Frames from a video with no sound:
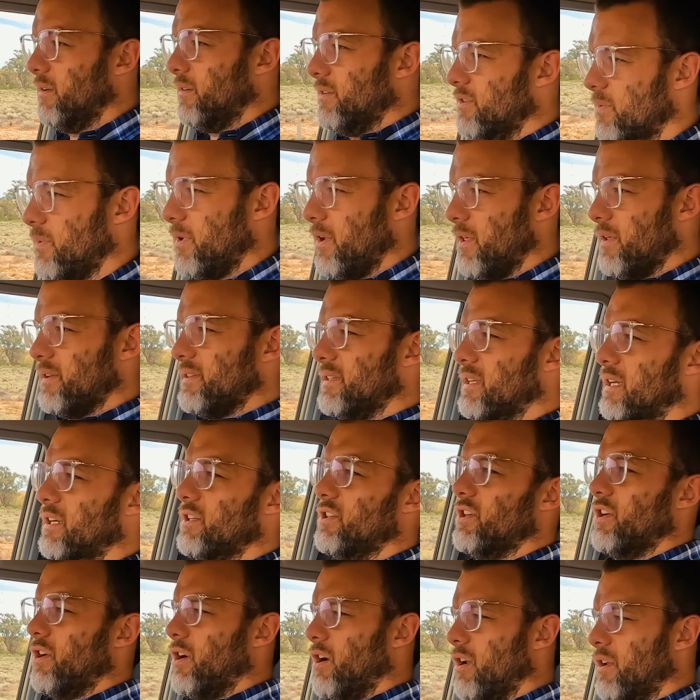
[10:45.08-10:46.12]
It's one of those
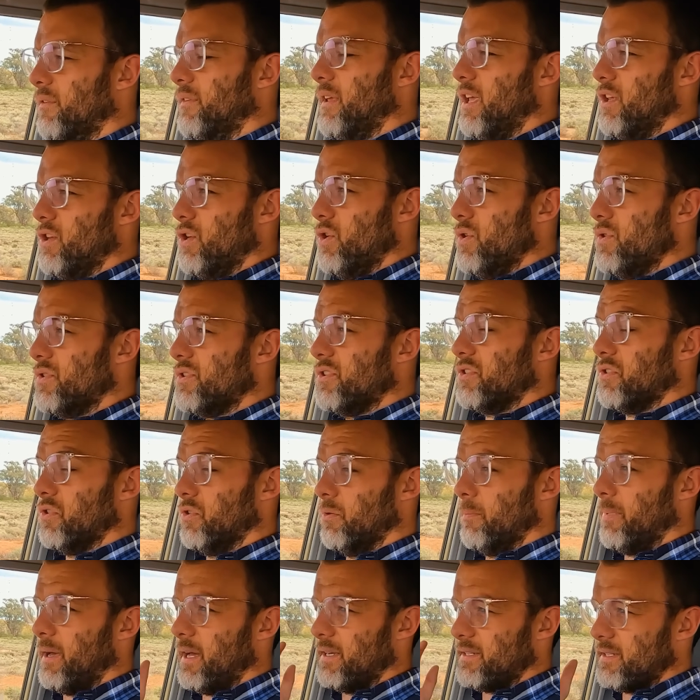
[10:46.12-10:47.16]
things you kind of get used
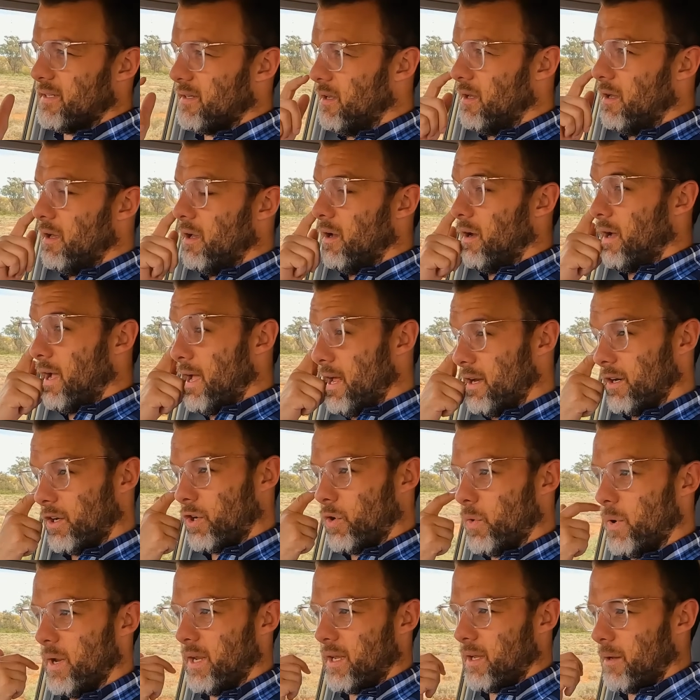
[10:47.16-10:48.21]
to, but I had a
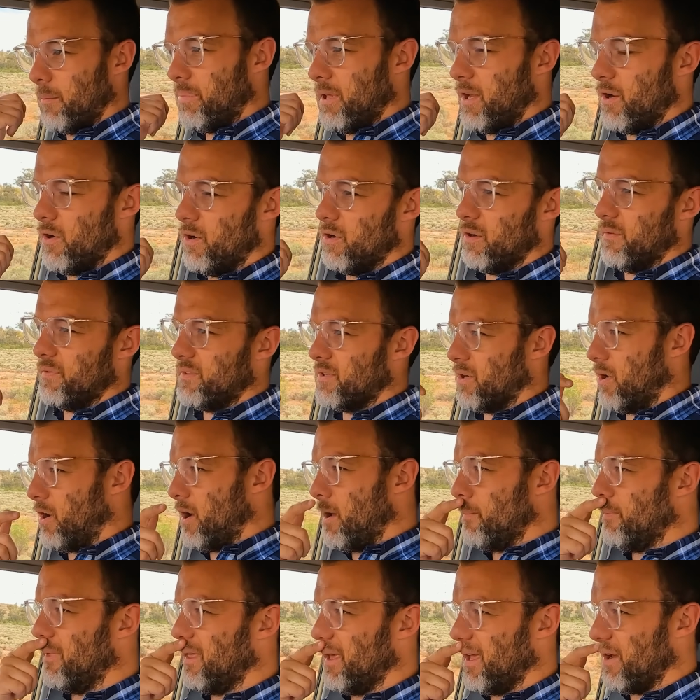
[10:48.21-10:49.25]
quick period of
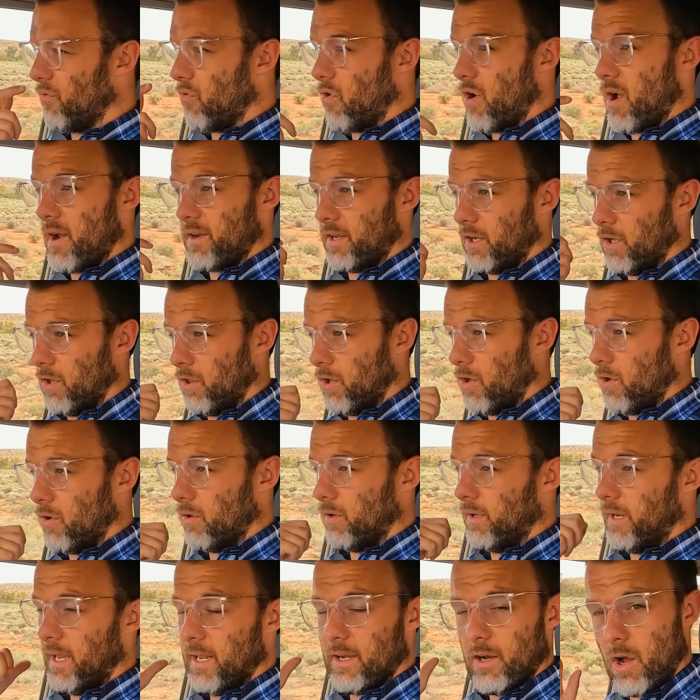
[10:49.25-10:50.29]
time there riding
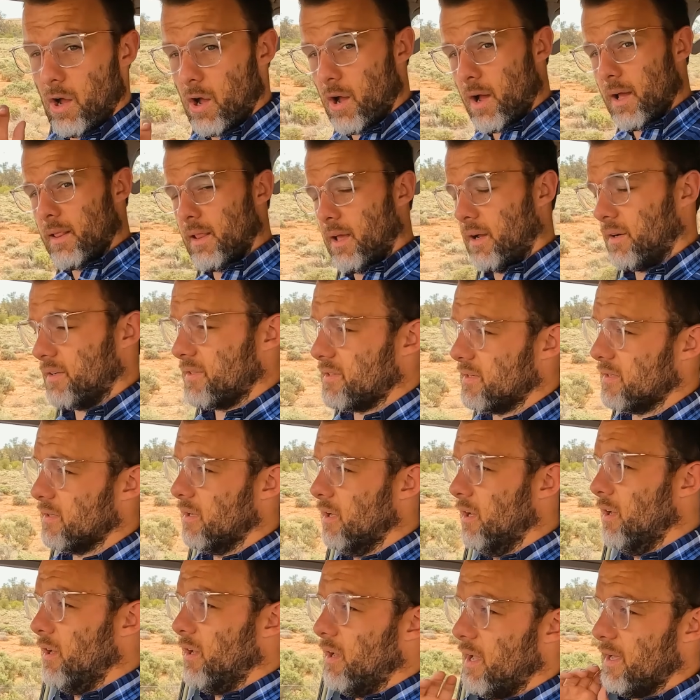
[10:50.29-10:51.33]
along in a HiLux
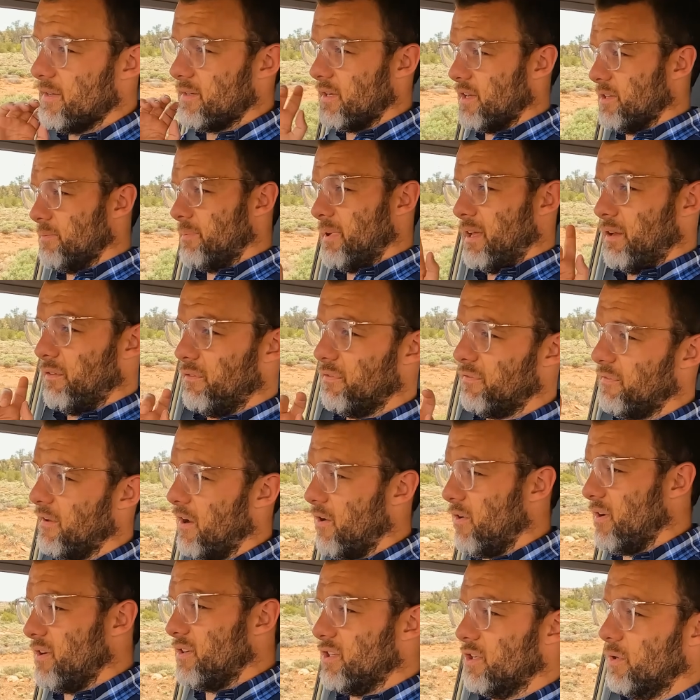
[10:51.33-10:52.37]
as I was being
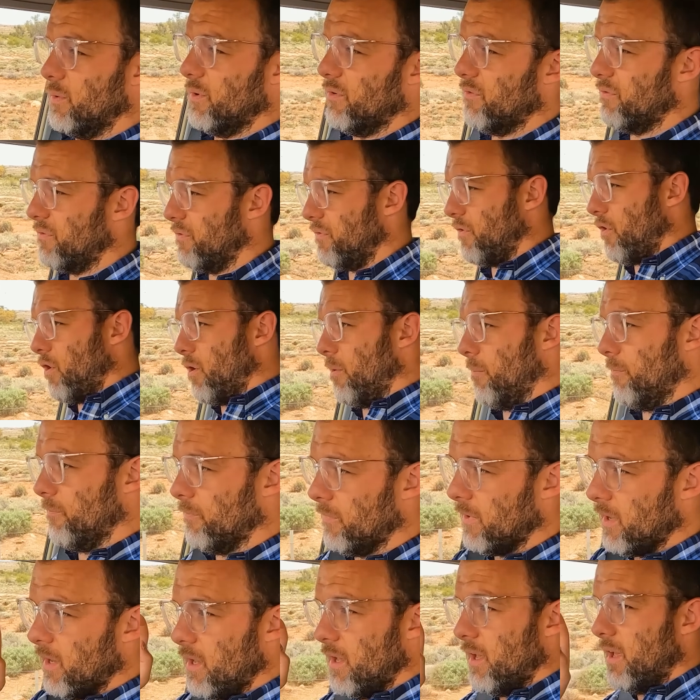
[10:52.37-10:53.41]
ferried to and from
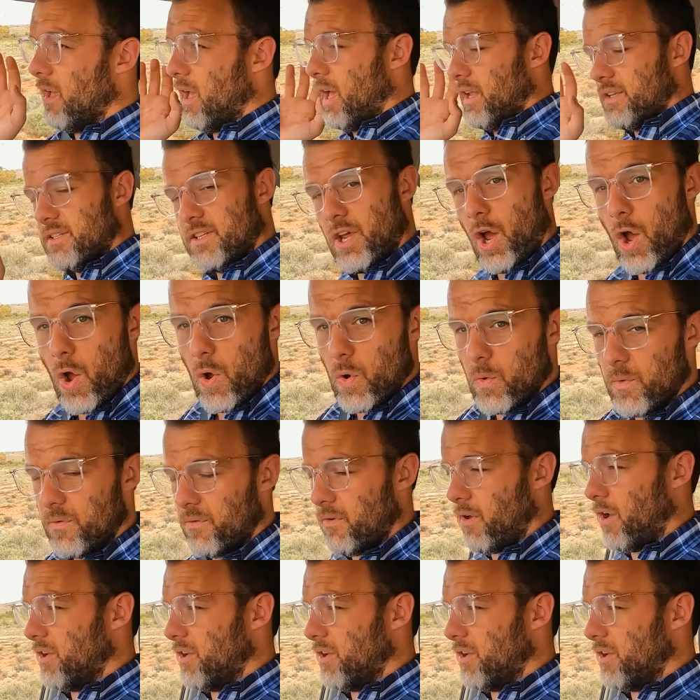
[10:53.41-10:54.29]
a tow